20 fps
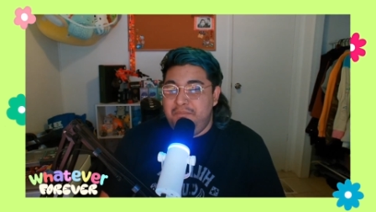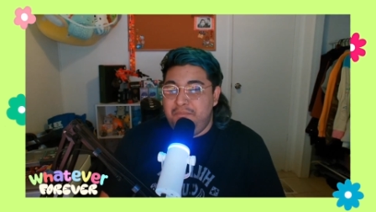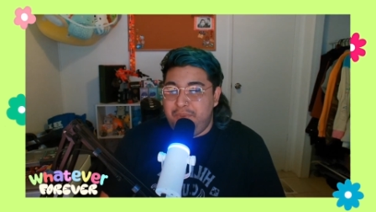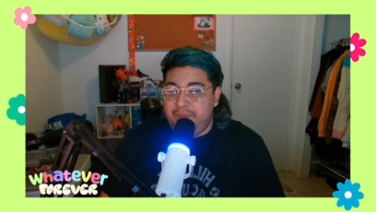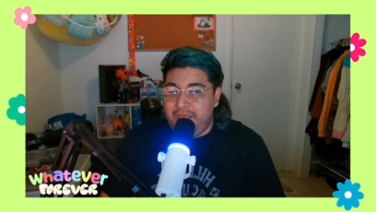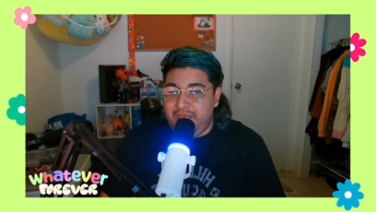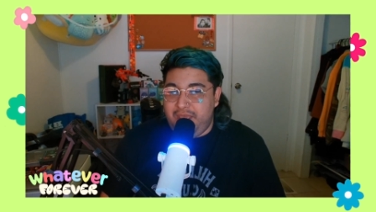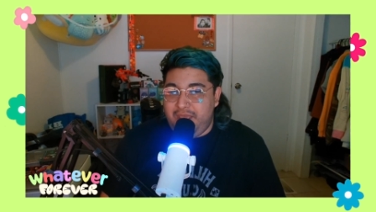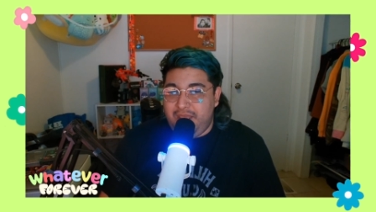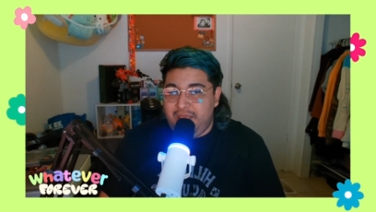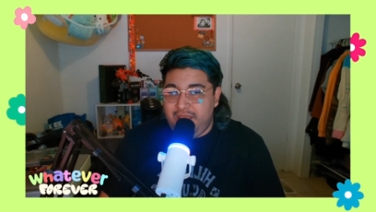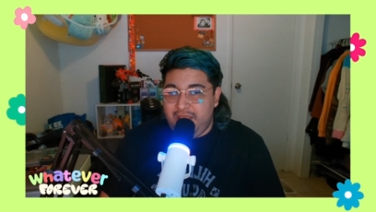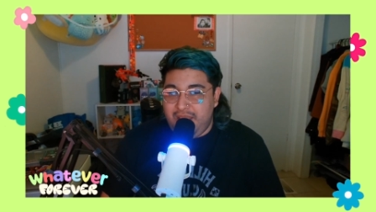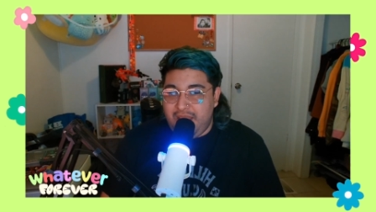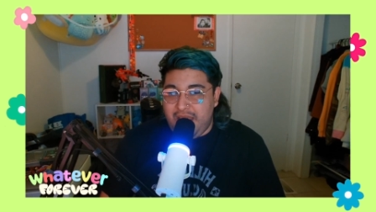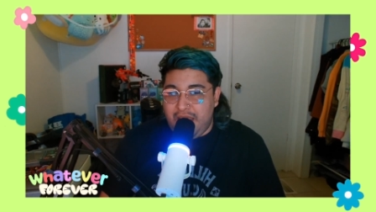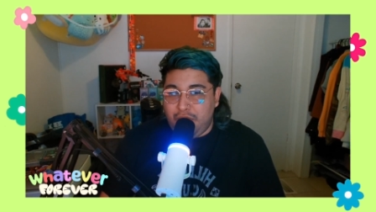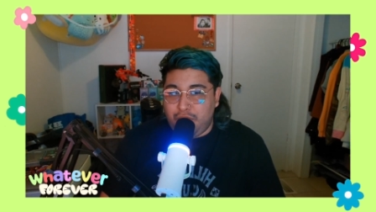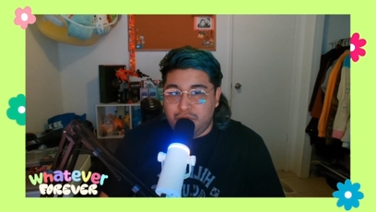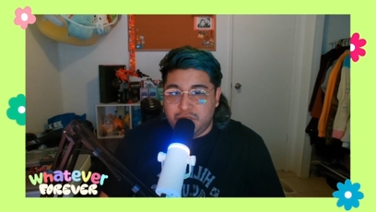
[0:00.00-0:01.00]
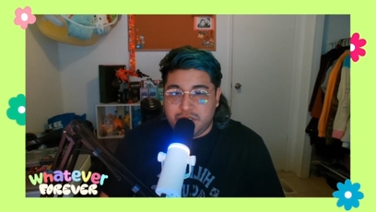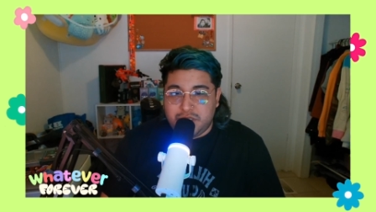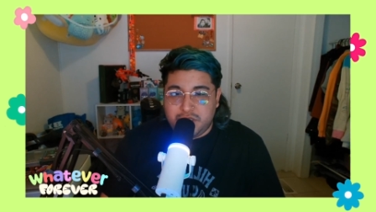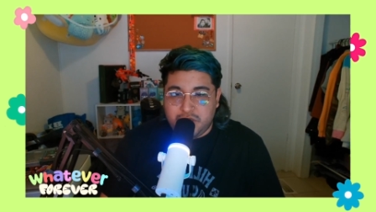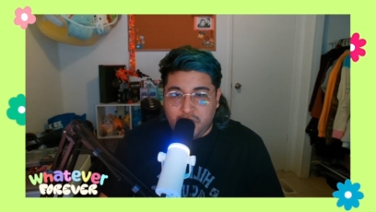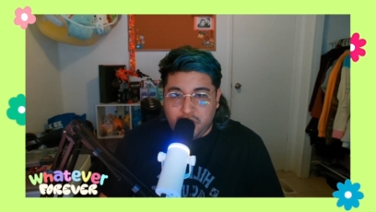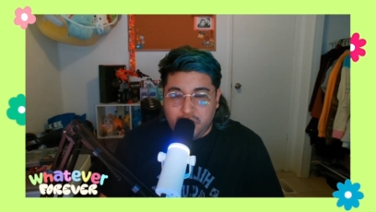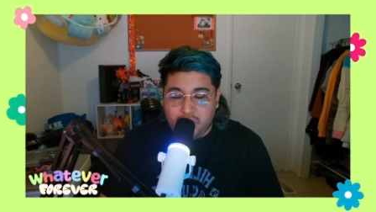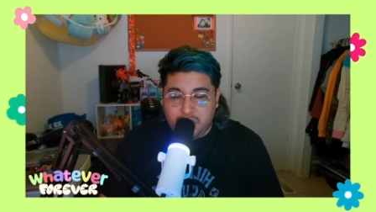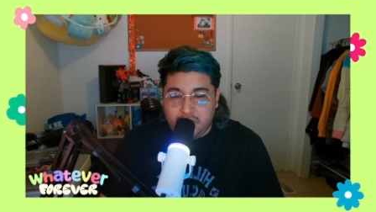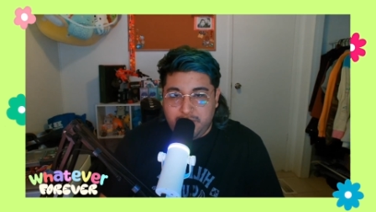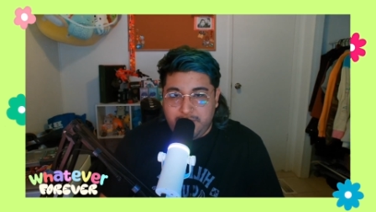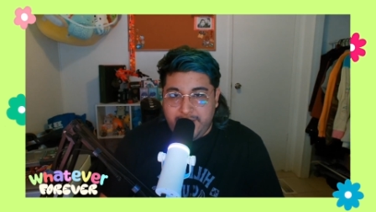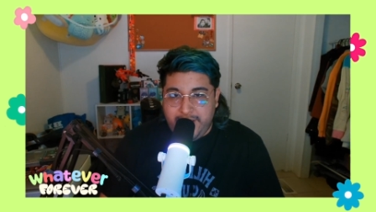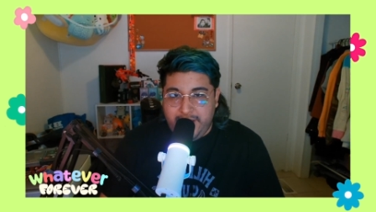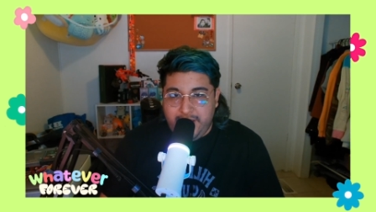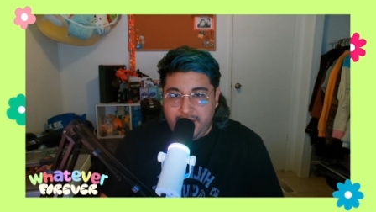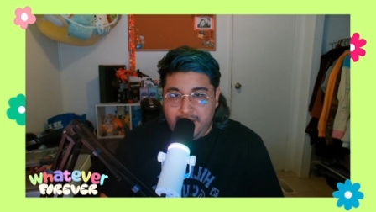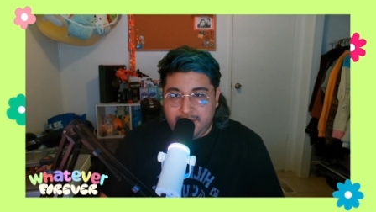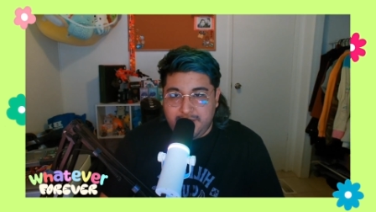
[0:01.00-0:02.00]
But I was told
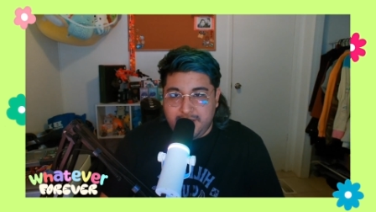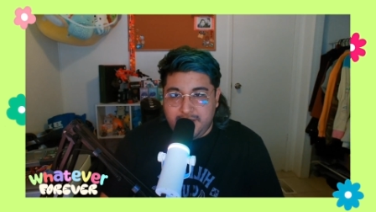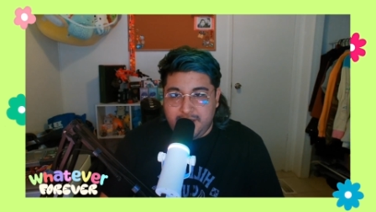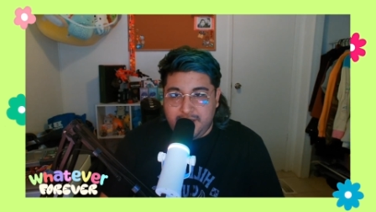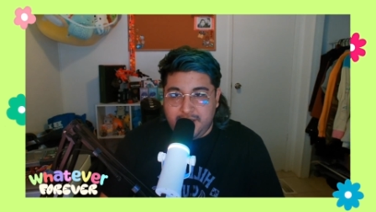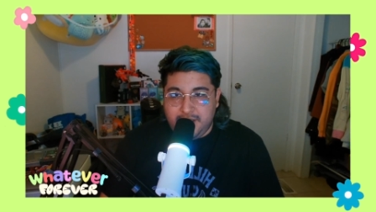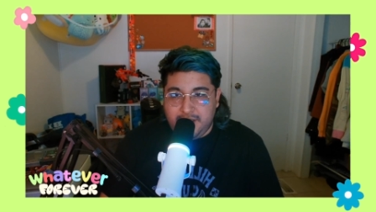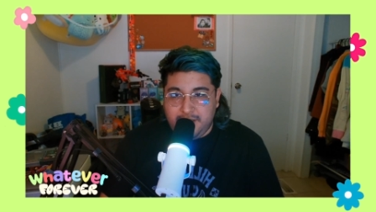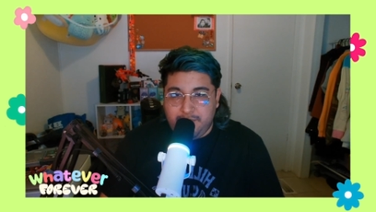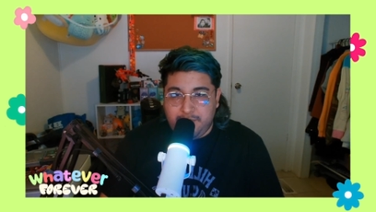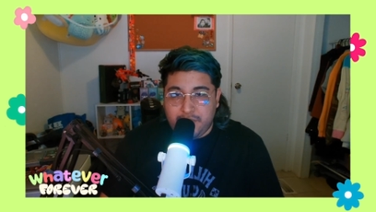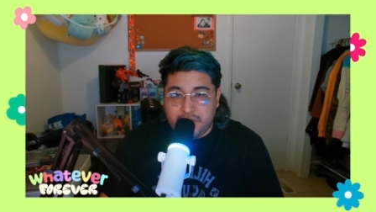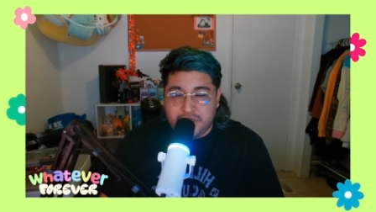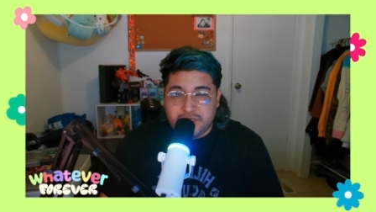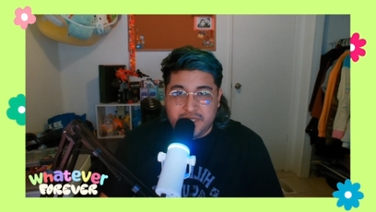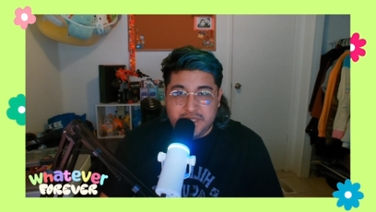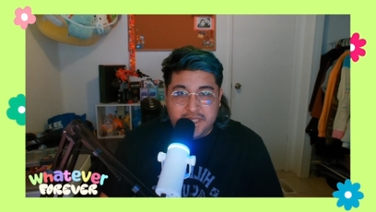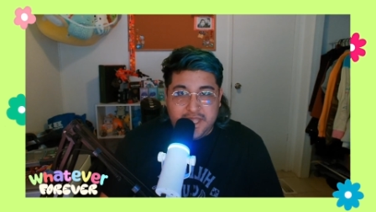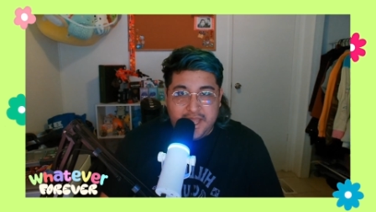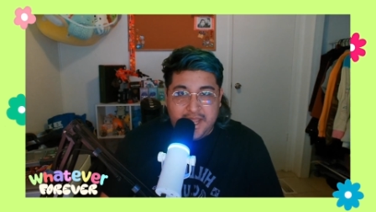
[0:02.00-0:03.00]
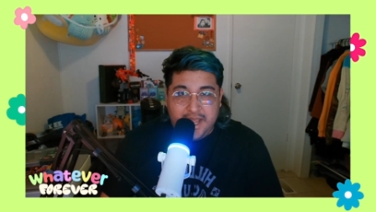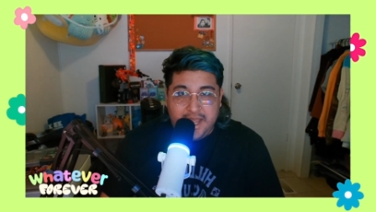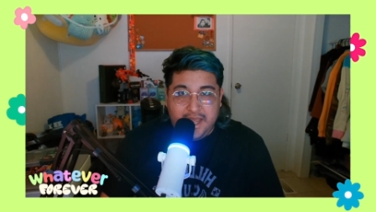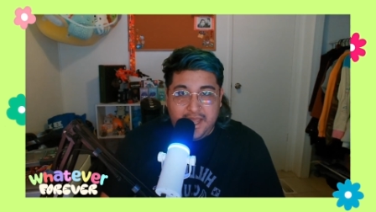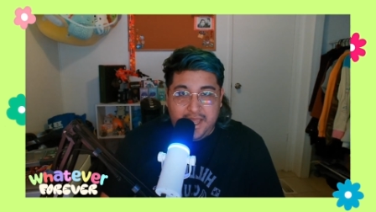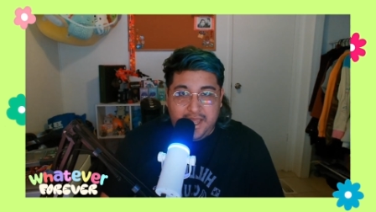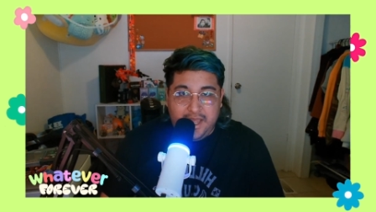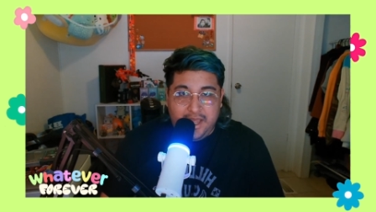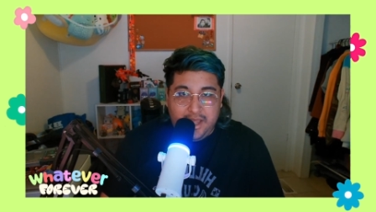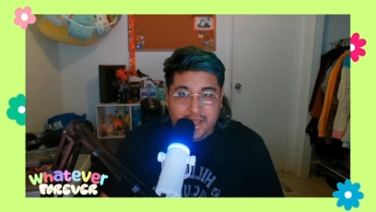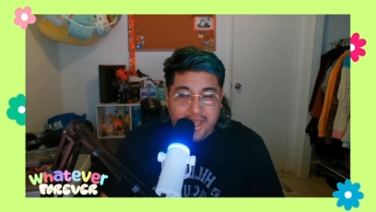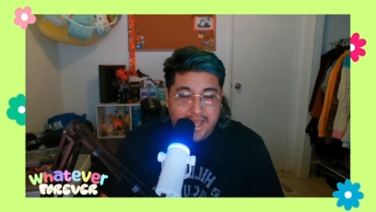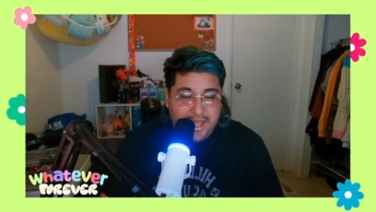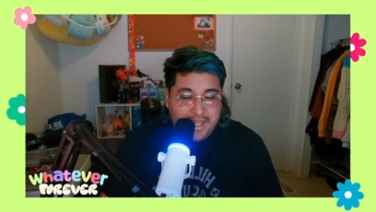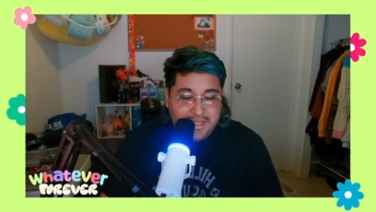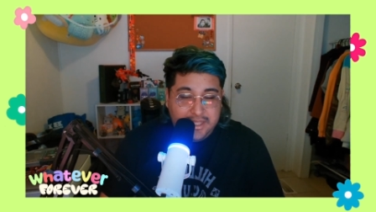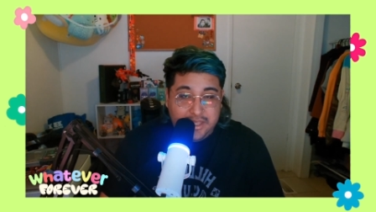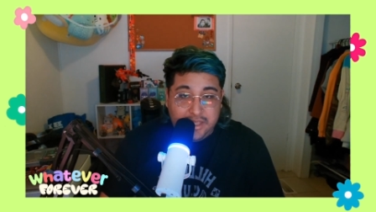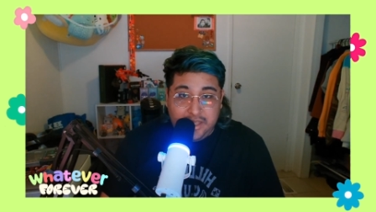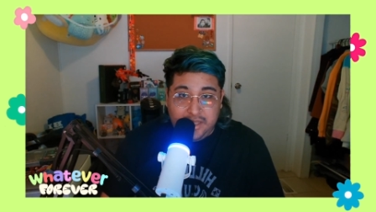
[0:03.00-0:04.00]
by the person that uh,
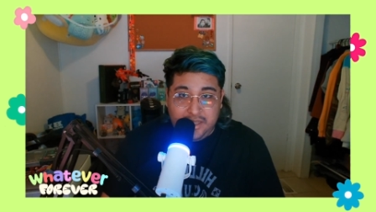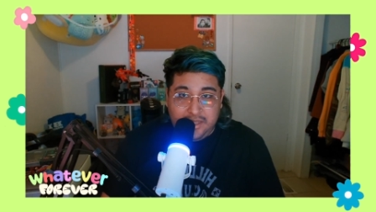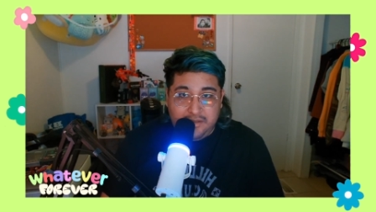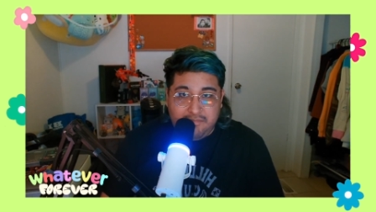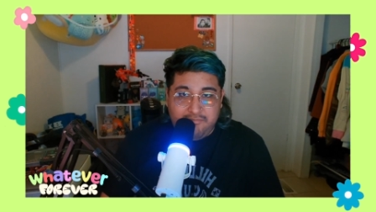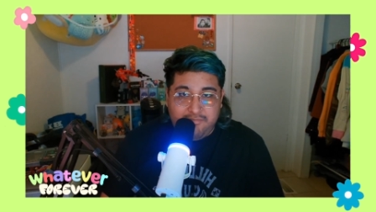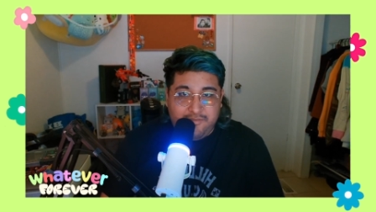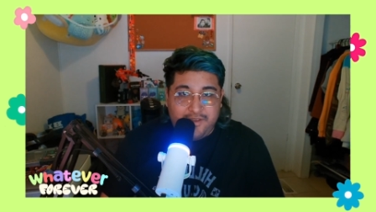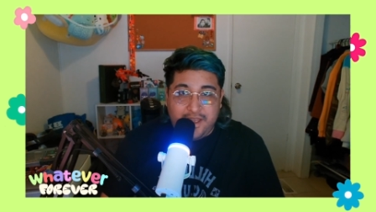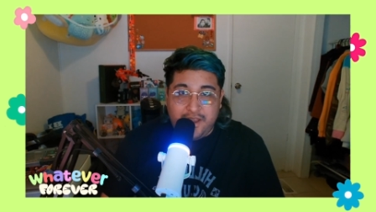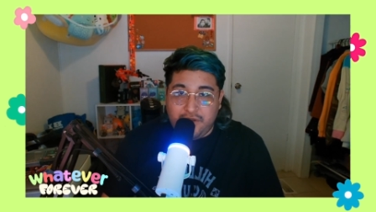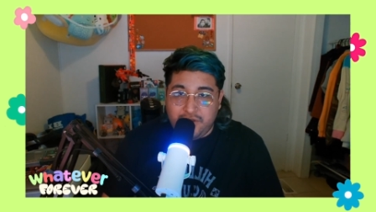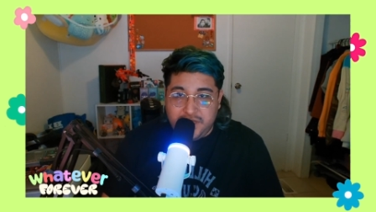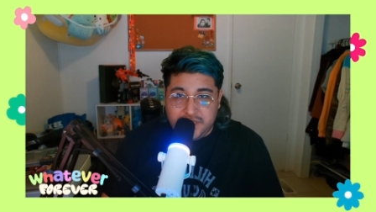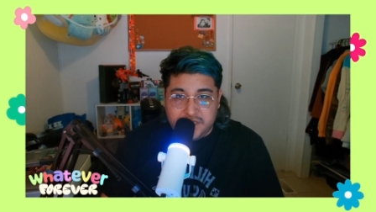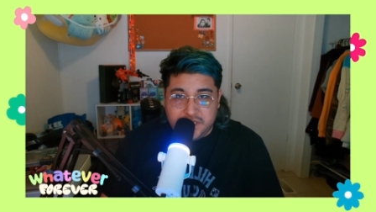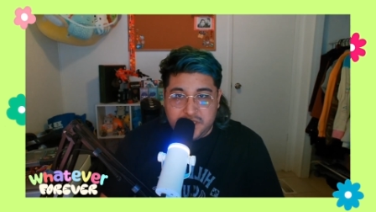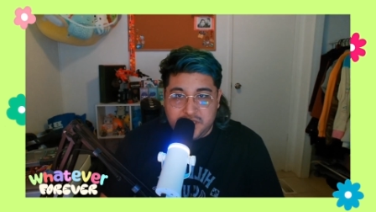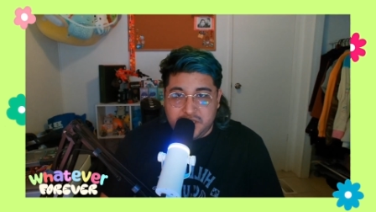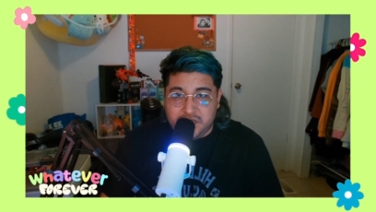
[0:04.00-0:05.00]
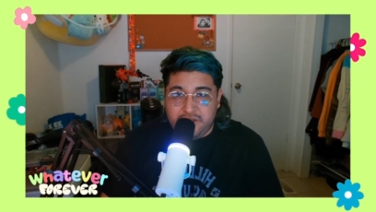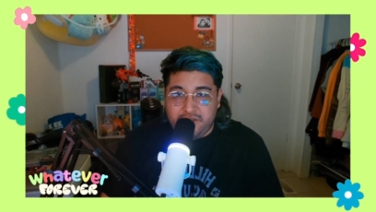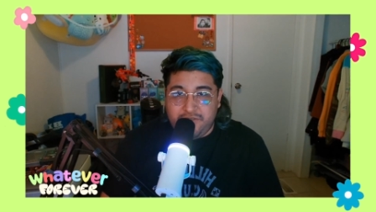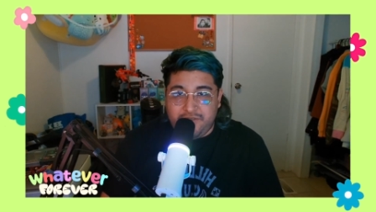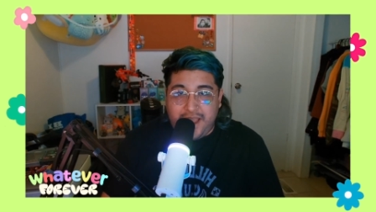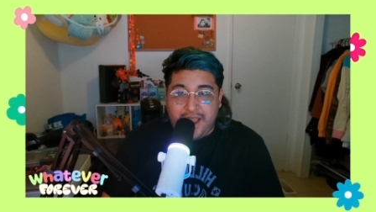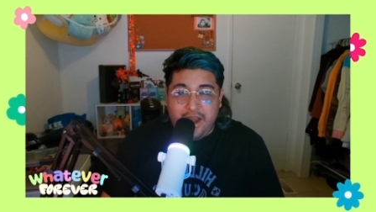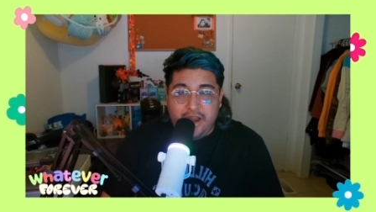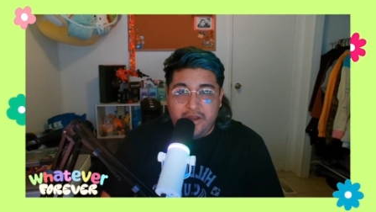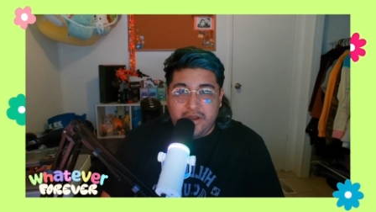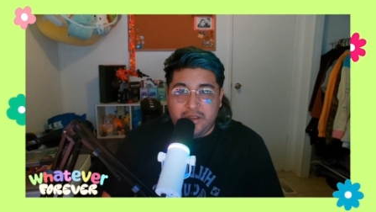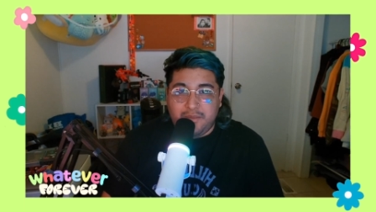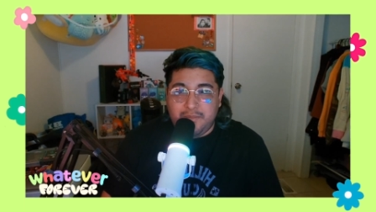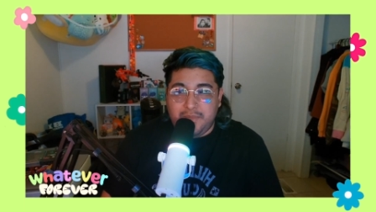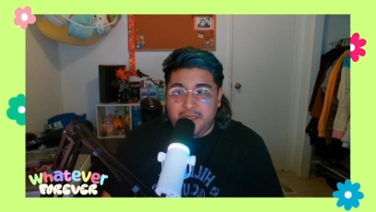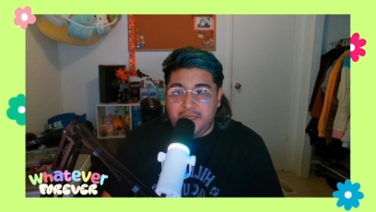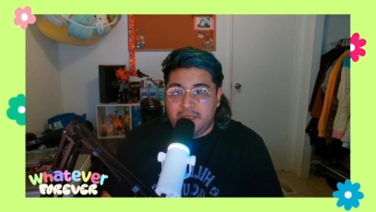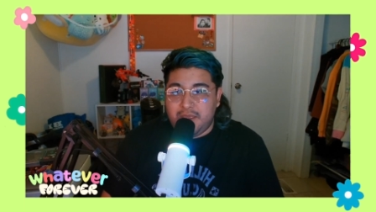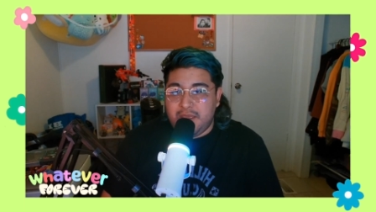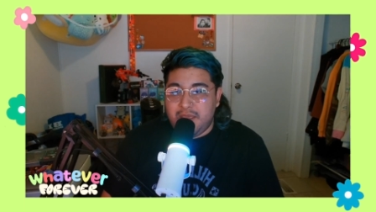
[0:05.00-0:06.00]
had the final decision of hiring
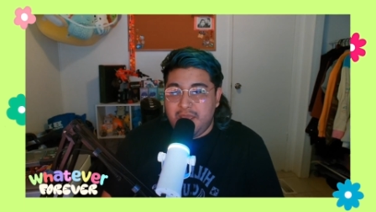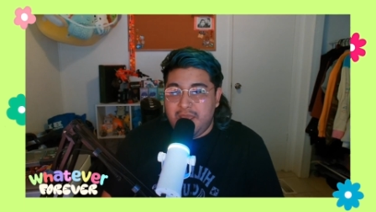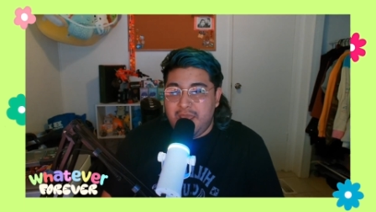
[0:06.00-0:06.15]
me